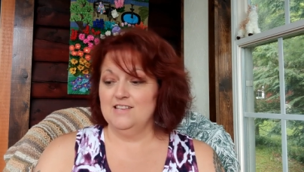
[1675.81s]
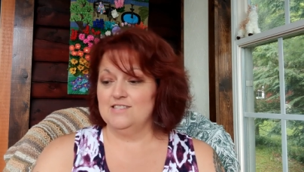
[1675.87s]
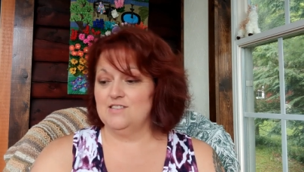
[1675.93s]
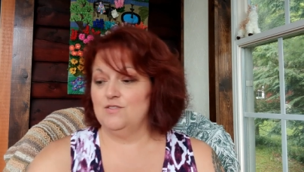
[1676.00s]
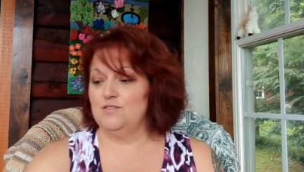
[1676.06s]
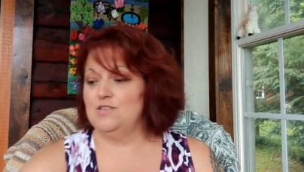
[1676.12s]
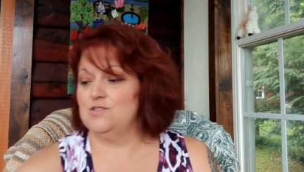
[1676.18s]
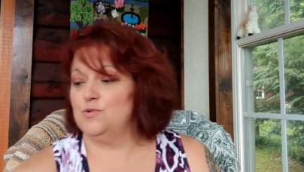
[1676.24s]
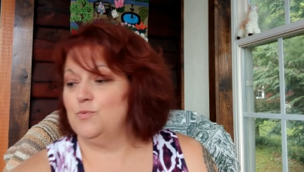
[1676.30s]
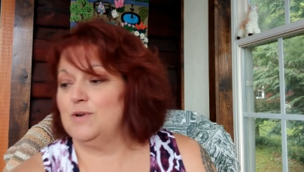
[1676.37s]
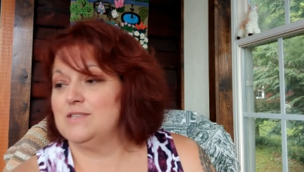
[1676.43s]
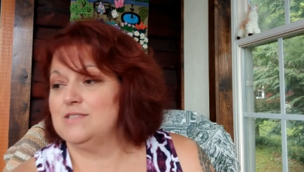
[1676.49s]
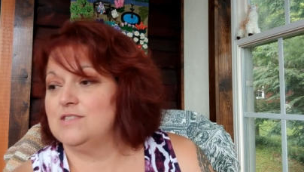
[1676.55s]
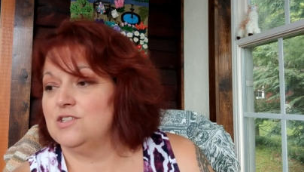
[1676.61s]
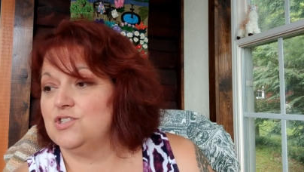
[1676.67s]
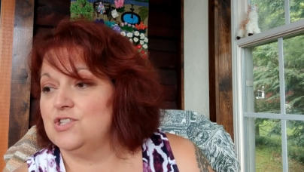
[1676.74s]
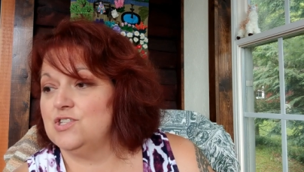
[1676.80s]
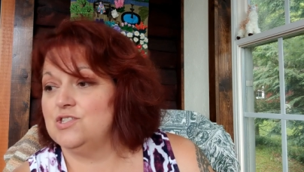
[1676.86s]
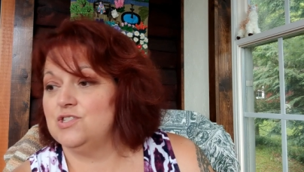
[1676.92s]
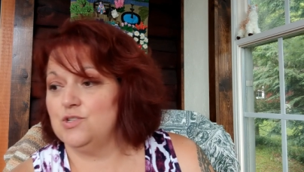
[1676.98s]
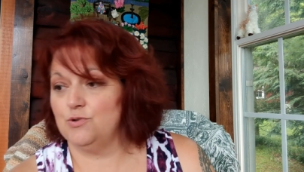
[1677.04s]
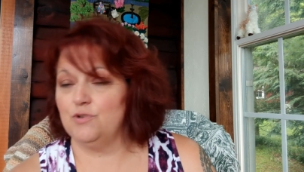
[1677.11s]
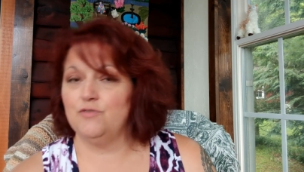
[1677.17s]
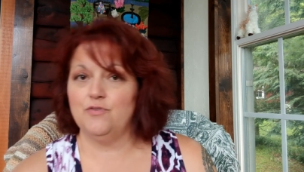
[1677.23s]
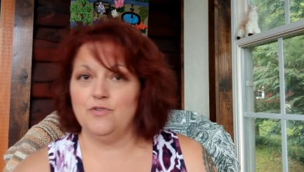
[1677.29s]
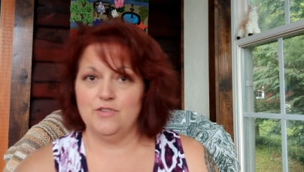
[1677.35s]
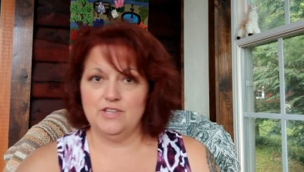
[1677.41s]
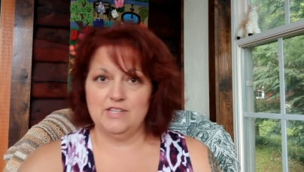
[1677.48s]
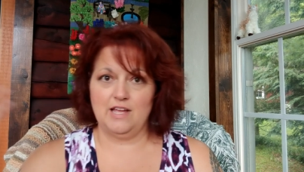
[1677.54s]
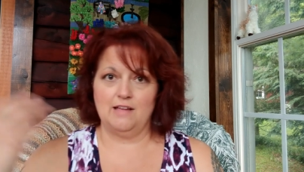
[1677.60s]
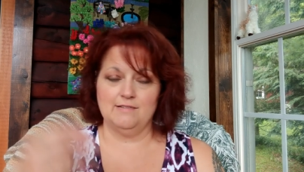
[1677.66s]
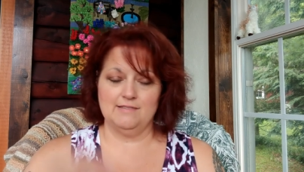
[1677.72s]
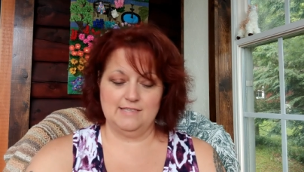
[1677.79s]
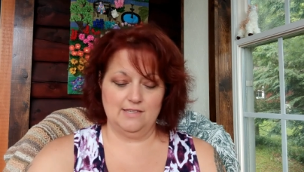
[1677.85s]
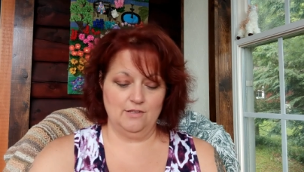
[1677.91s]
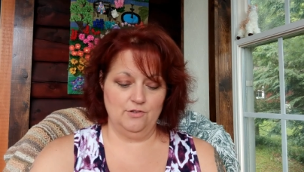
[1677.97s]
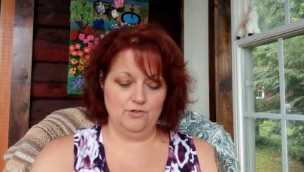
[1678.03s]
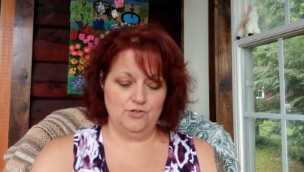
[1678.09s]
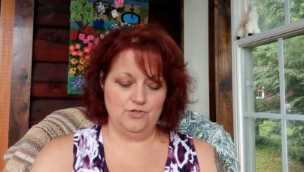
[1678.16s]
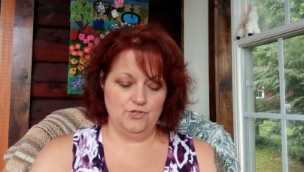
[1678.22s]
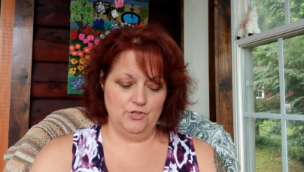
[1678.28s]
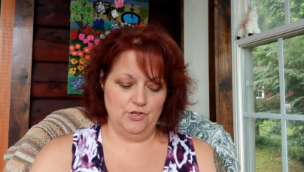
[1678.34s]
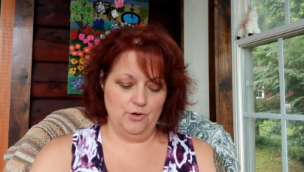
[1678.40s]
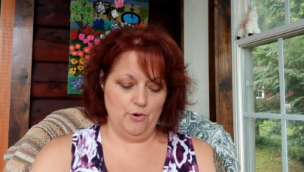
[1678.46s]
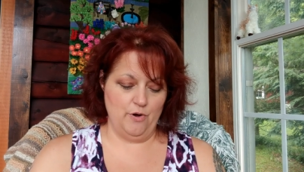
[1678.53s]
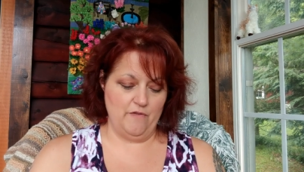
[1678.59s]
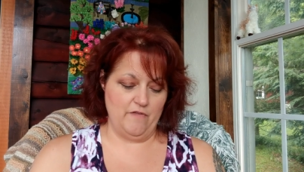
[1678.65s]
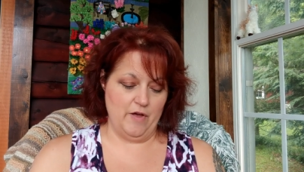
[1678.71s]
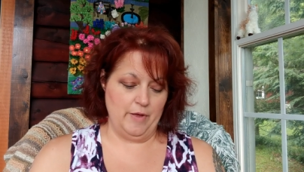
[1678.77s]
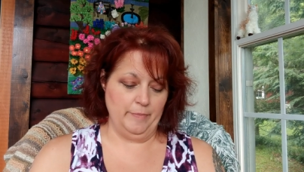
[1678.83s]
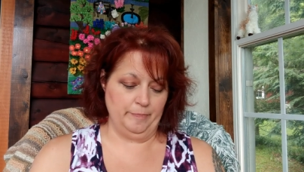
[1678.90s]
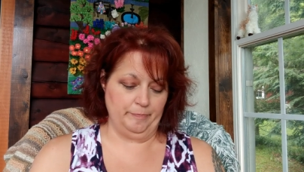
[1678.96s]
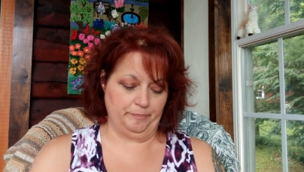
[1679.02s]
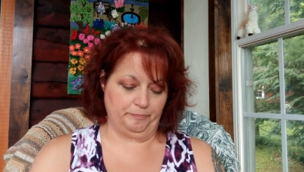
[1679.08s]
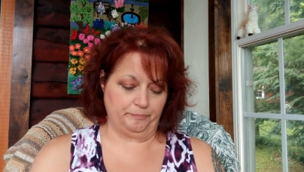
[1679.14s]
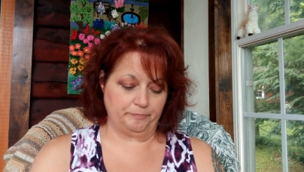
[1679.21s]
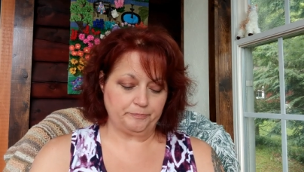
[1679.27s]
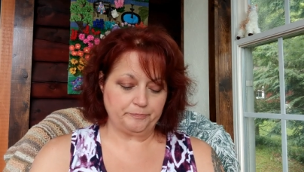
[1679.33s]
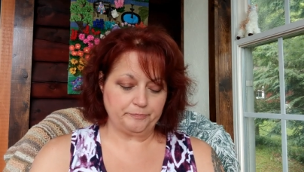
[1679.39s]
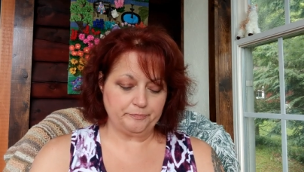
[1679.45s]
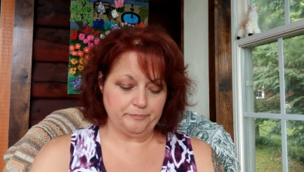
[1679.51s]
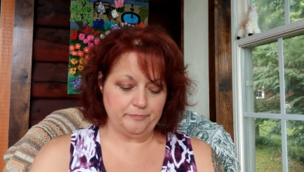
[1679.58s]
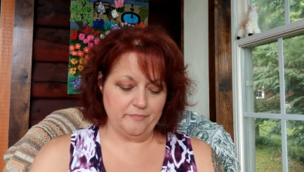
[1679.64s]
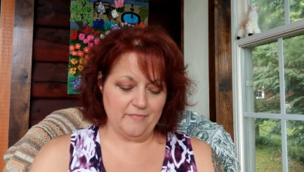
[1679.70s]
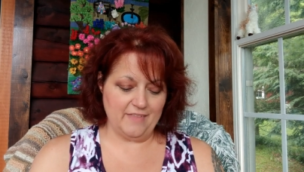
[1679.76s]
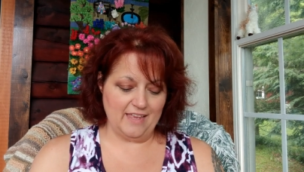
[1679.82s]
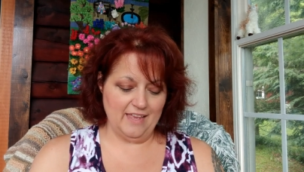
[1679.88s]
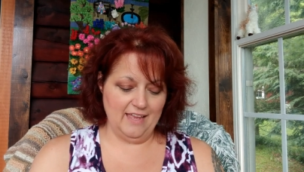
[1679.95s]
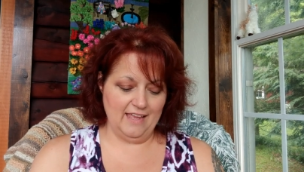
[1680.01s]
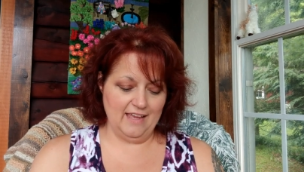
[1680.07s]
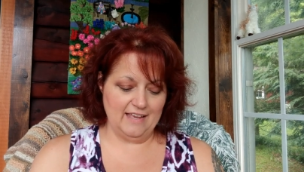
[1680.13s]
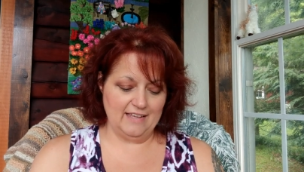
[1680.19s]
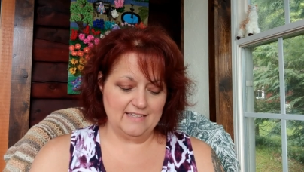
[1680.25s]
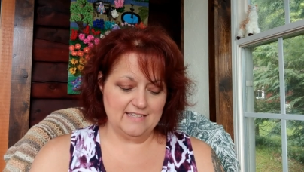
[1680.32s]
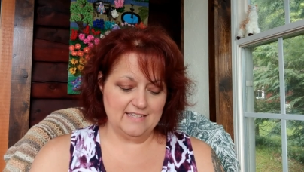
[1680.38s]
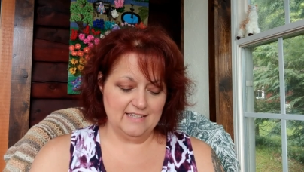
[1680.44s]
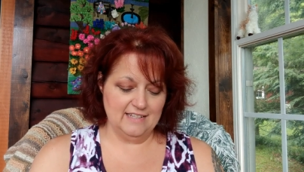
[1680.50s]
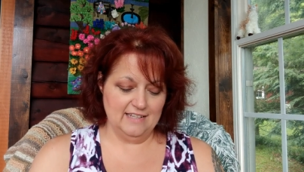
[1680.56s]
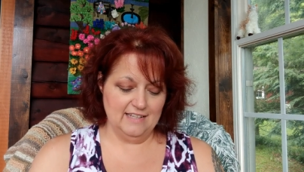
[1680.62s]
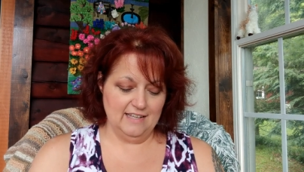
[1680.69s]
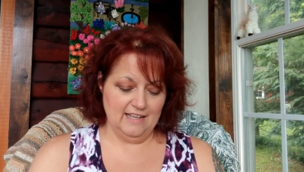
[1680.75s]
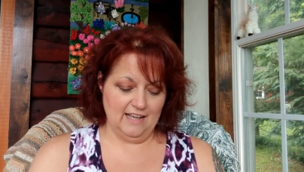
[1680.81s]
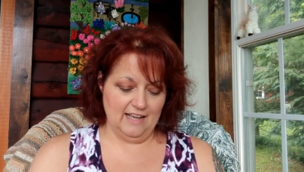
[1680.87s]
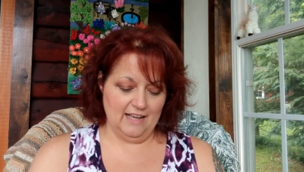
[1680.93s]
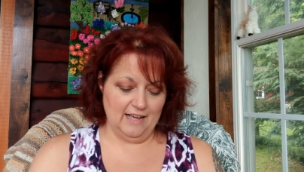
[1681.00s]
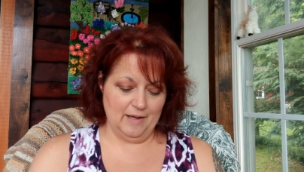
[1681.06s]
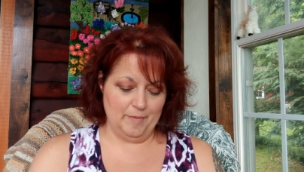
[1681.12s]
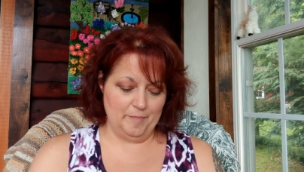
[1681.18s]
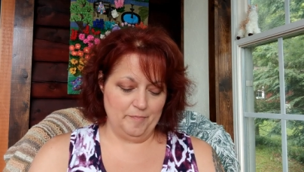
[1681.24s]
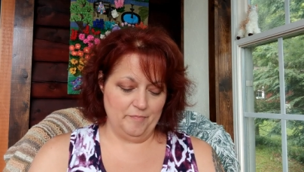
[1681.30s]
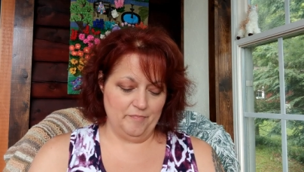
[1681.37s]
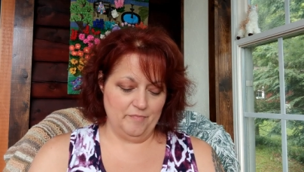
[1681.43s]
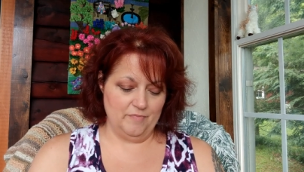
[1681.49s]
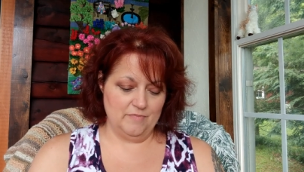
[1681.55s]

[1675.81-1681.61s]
So these are ones that she's doing for the Down Cellar Studio event. And um,